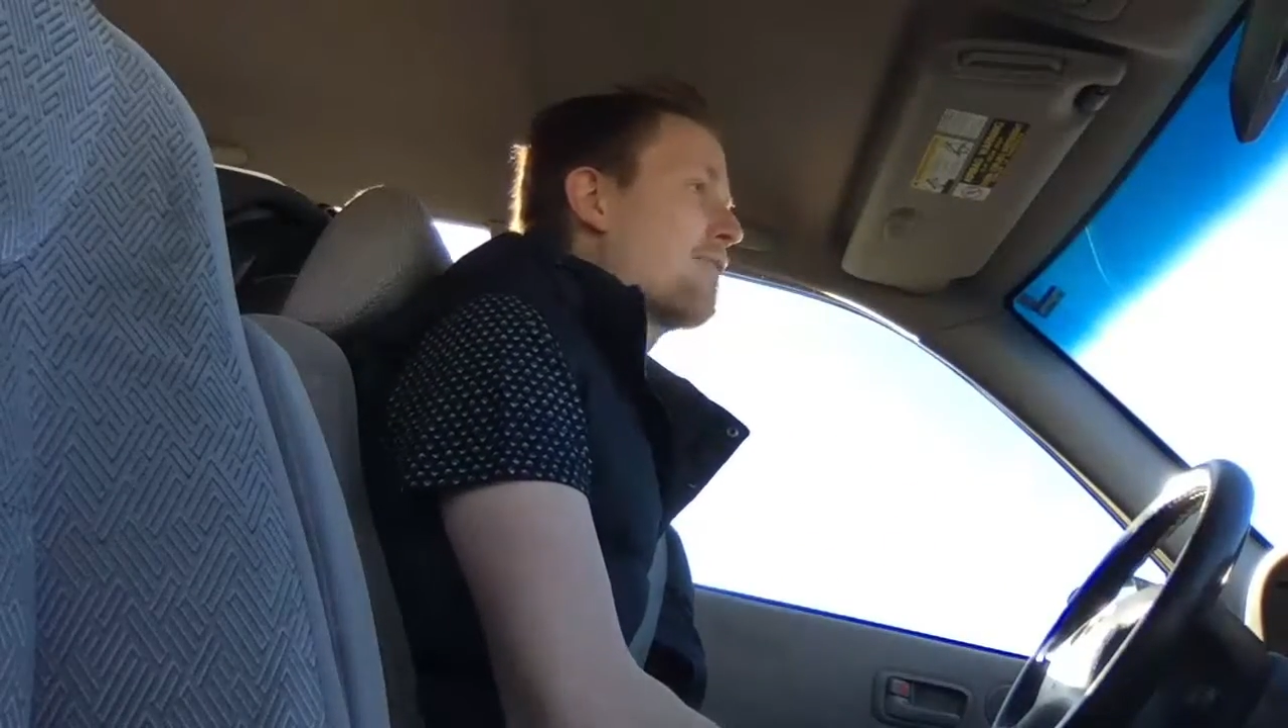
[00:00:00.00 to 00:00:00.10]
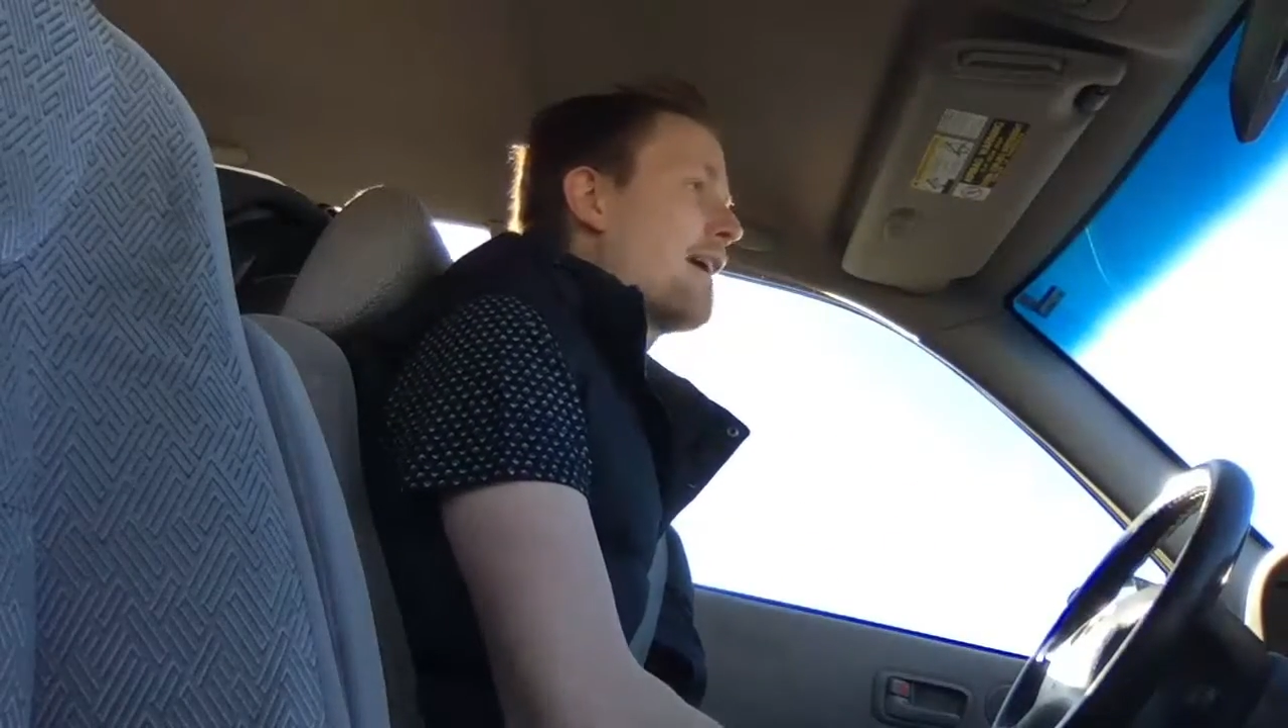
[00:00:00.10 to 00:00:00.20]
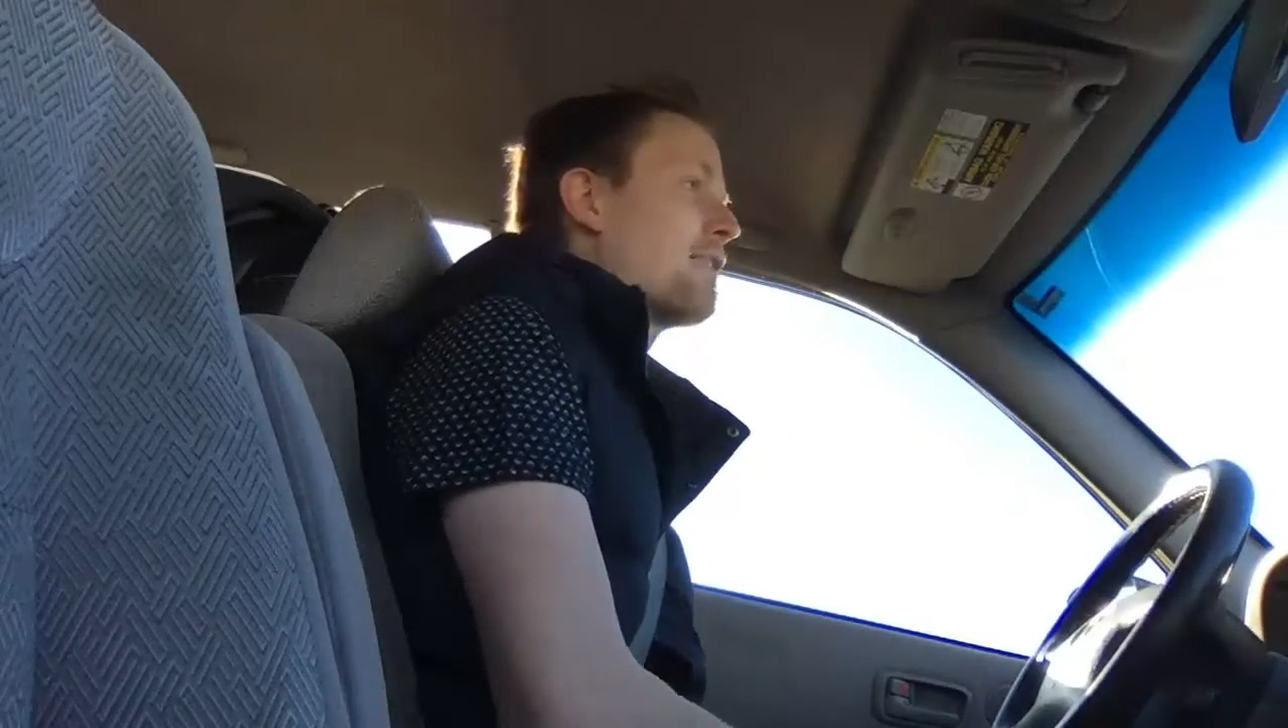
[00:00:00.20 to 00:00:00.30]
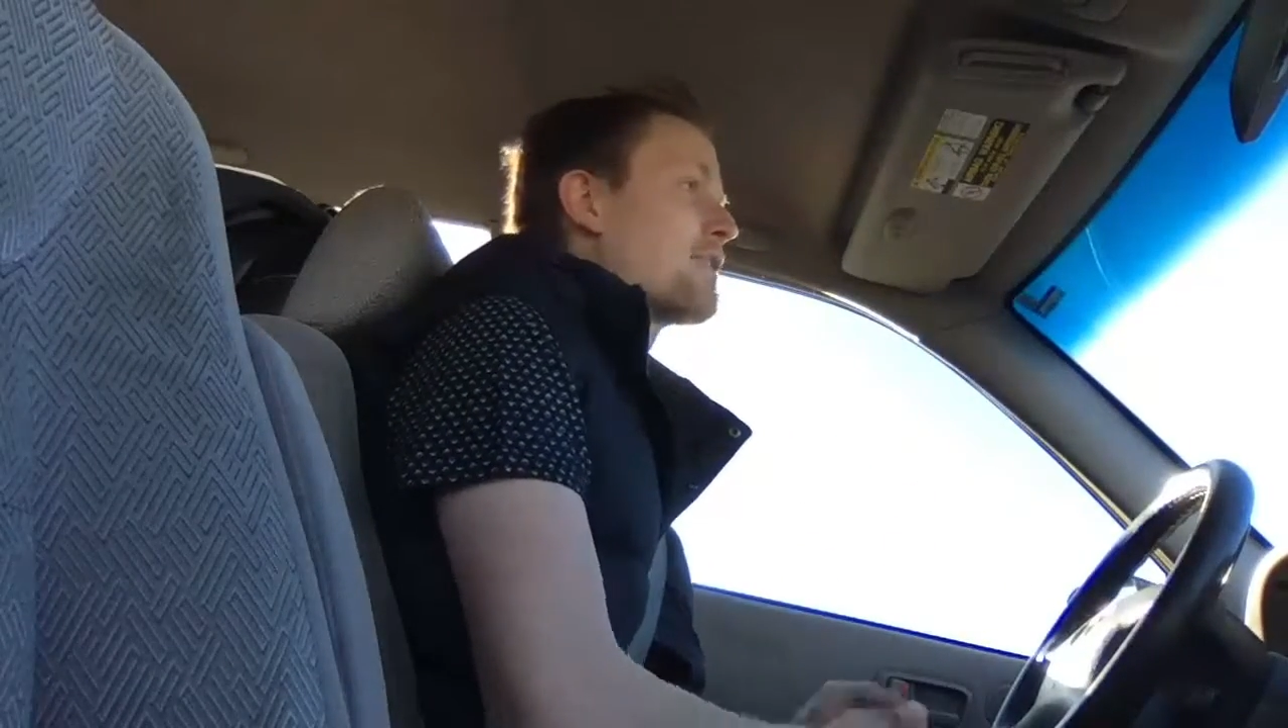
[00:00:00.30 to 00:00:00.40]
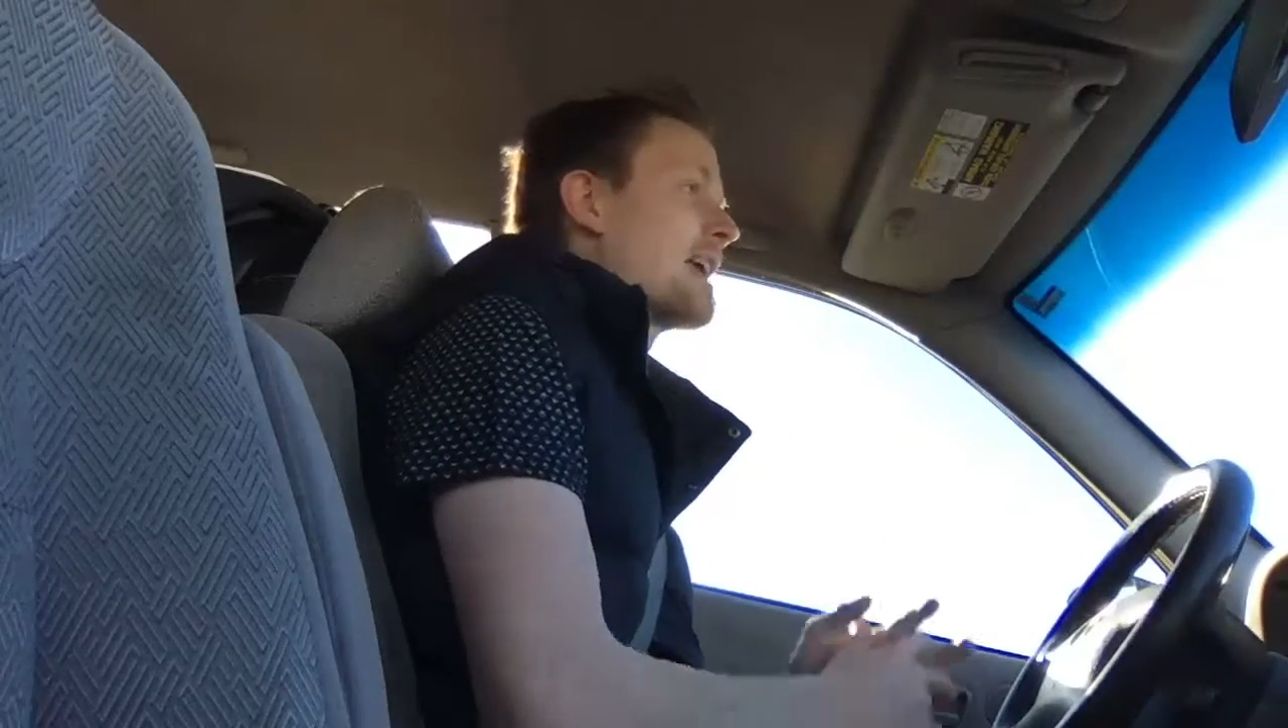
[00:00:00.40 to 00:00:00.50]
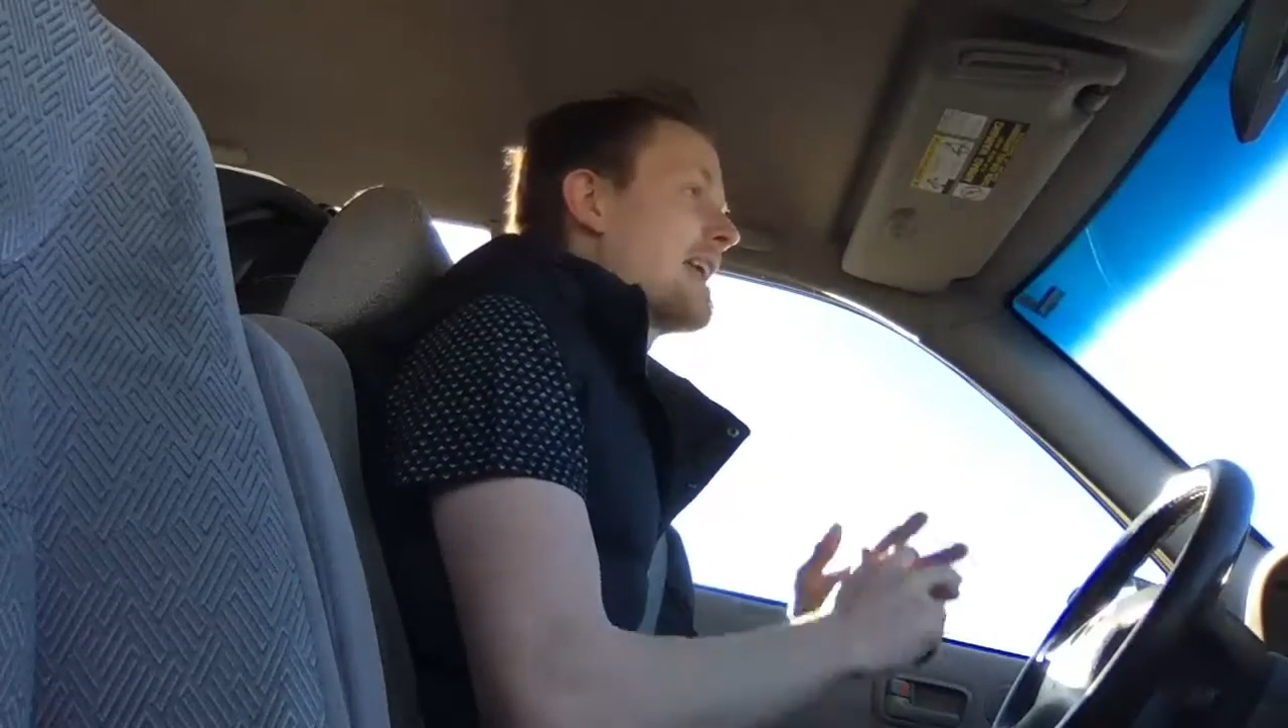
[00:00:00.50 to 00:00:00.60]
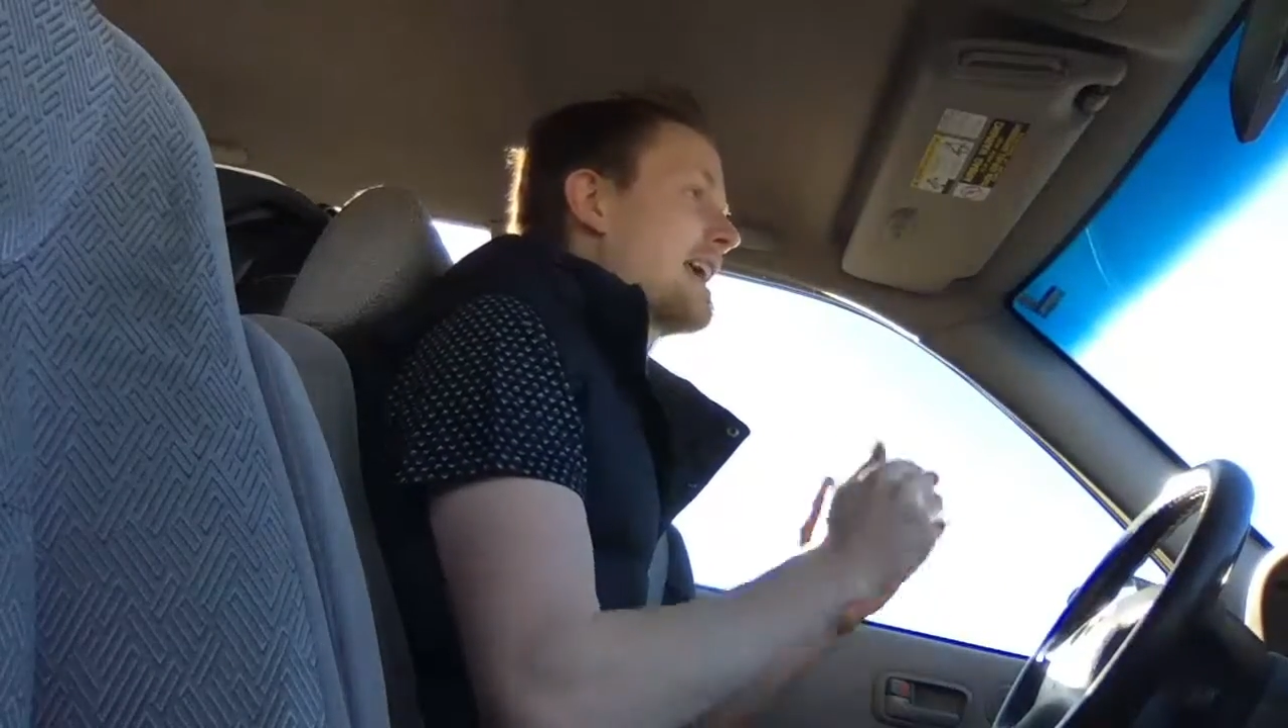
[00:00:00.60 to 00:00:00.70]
found that